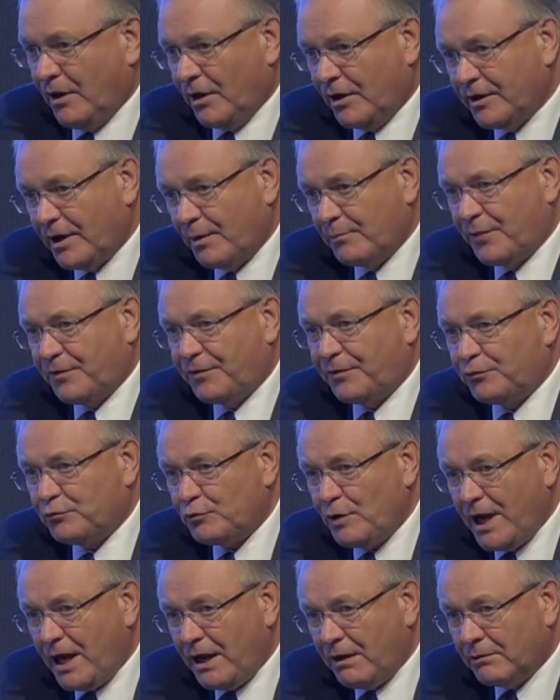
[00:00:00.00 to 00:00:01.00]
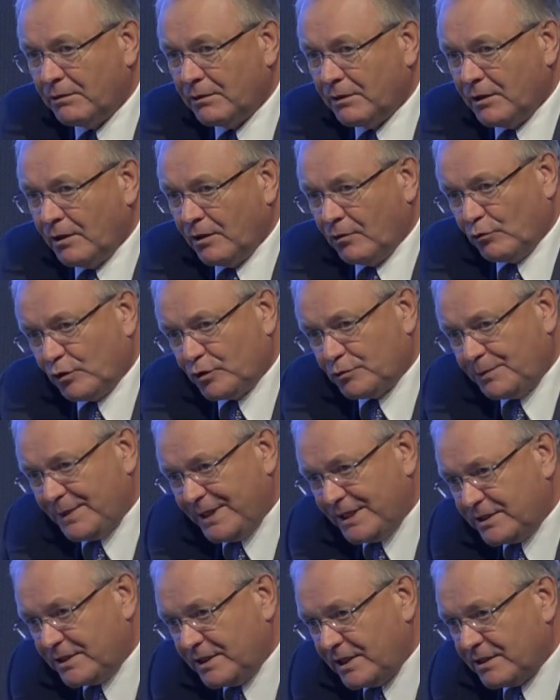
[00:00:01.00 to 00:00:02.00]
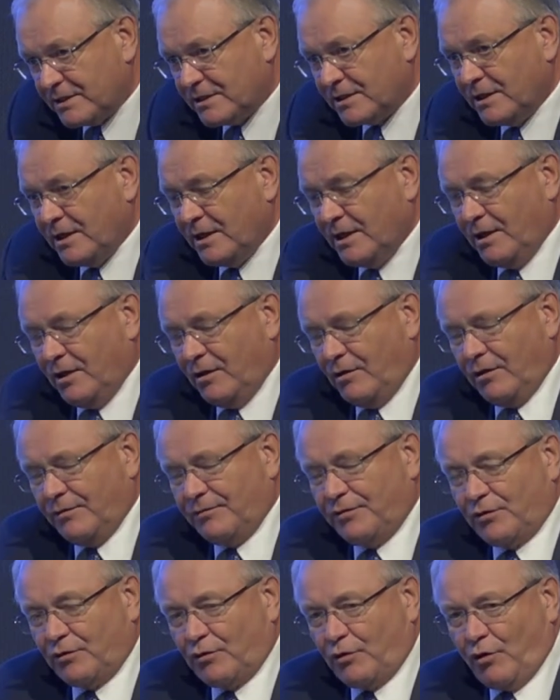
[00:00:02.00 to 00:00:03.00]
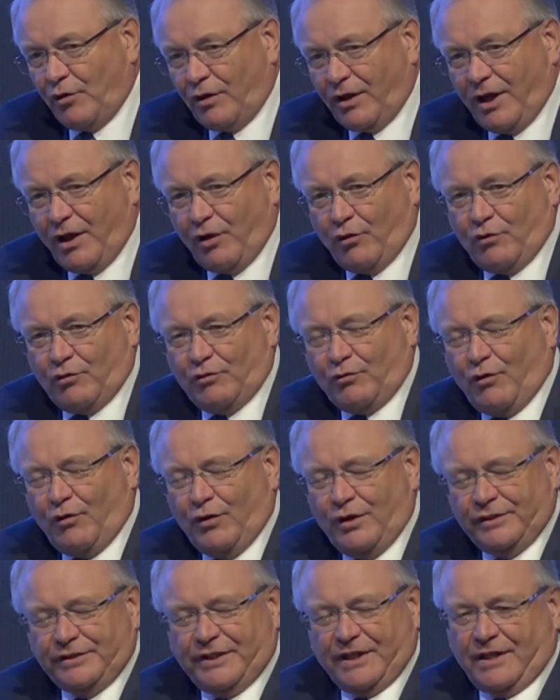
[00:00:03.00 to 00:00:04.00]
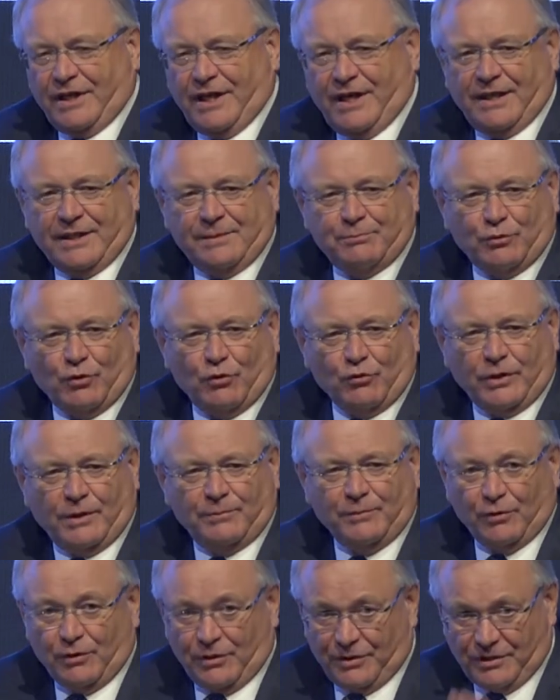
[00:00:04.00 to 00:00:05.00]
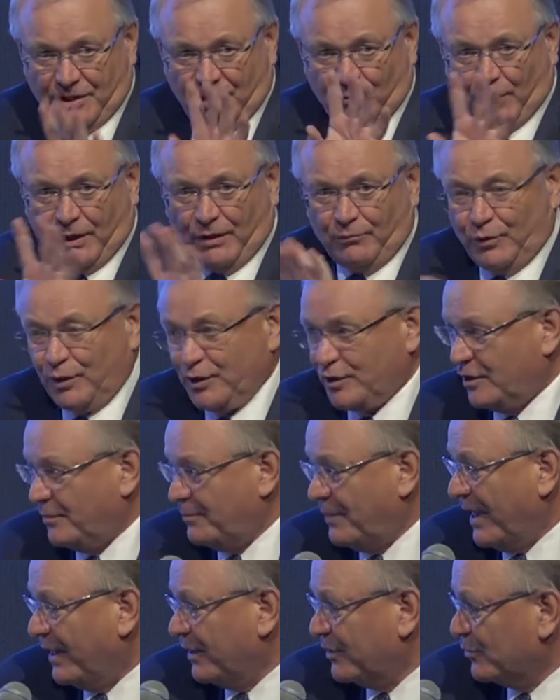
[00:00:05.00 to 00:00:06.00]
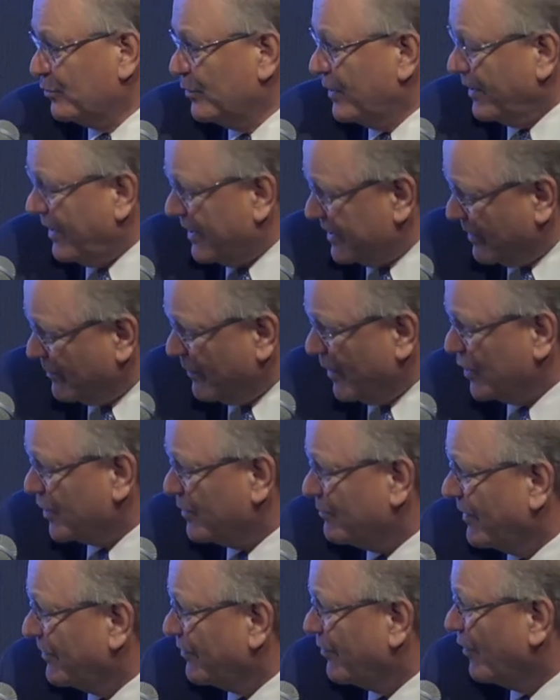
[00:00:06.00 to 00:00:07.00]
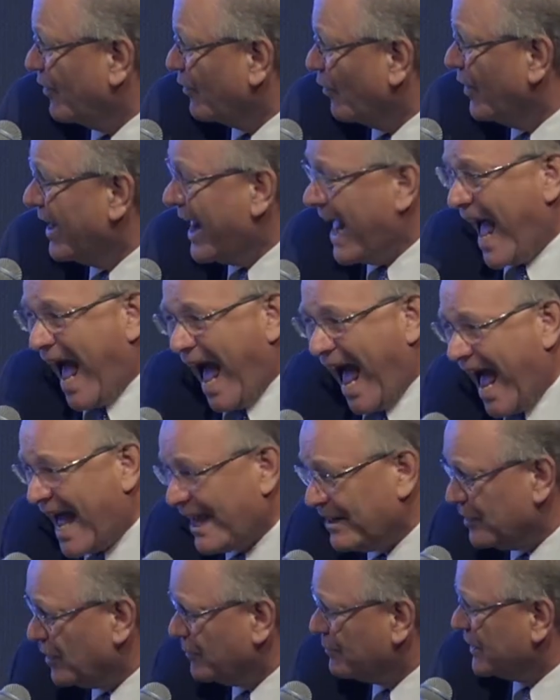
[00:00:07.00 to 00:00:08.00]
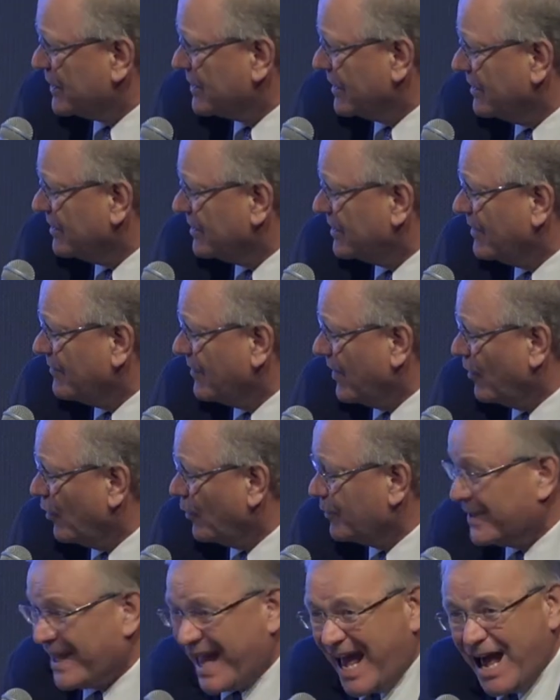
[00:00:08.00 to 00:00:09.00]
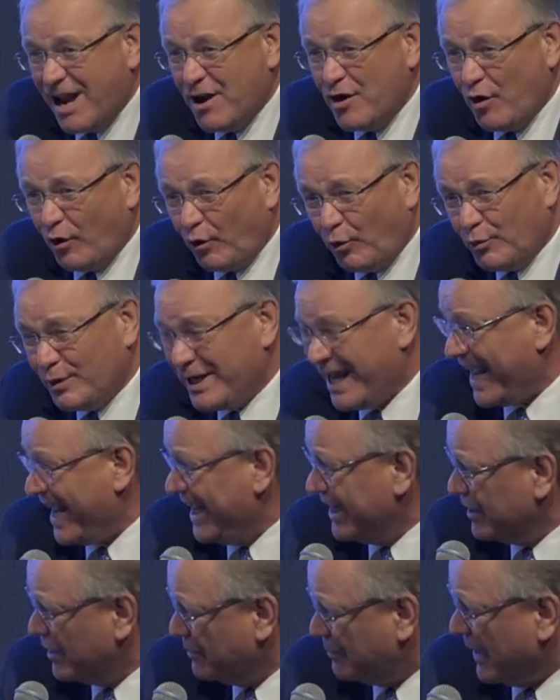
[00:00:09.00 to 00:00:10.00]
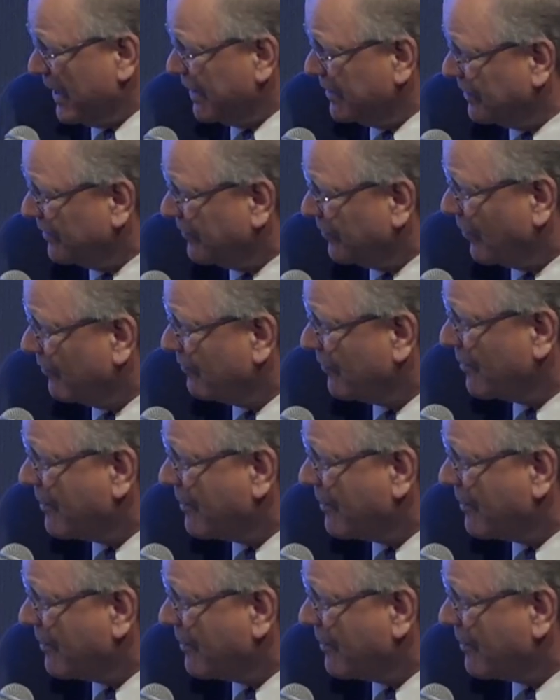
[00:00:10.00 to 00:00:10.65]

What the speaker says: And number 3, what we did on the royalty card program, you can say, what is the bank doing, as I mentioned before, 100% developed alone, independent from the